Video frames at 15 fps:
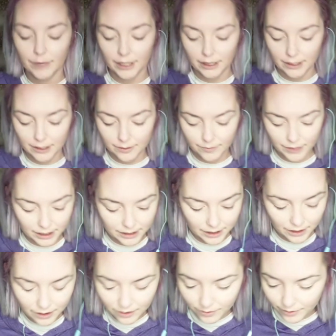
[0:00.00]
my lid because
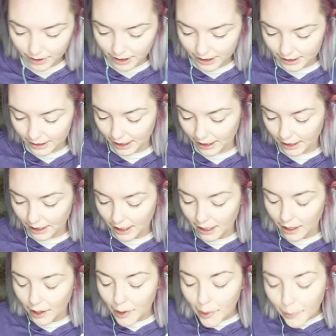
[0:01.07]
the other one is like,
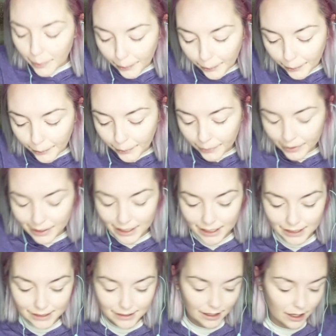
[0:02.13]

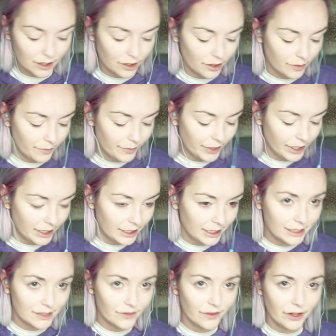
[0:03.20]
it's there, but
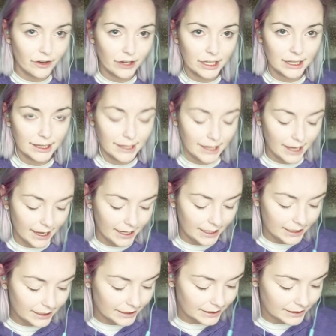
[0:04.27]
it's very
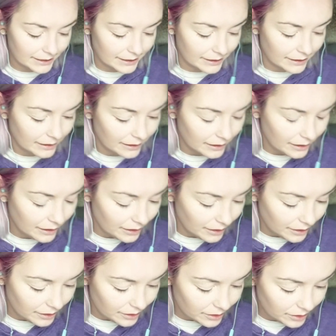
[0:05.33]
light.
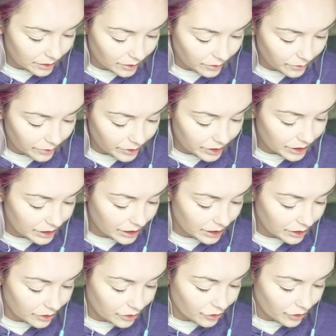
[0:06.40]
So we're just
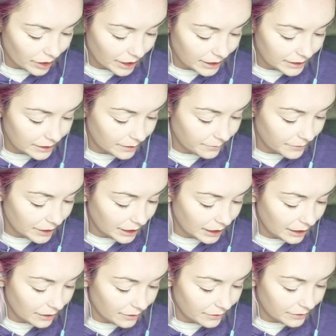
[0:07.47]
gonna try
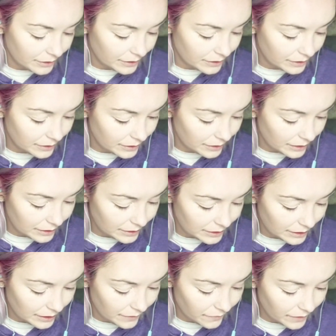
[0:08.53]
something else and
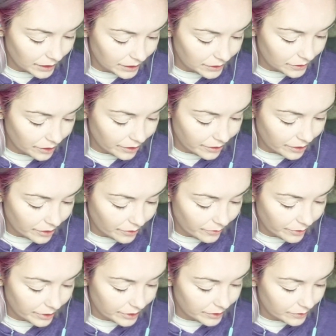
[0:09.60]
see if these darker
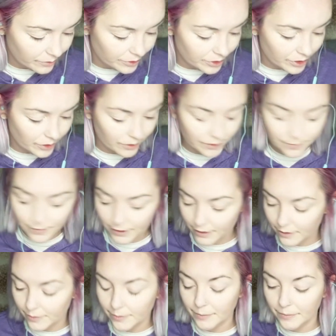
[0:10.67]
ones will show up a
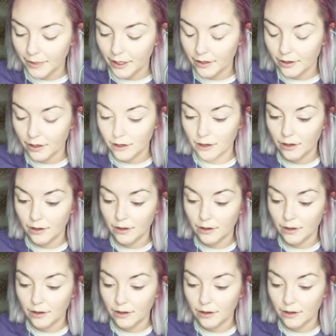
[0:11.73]
little bit better.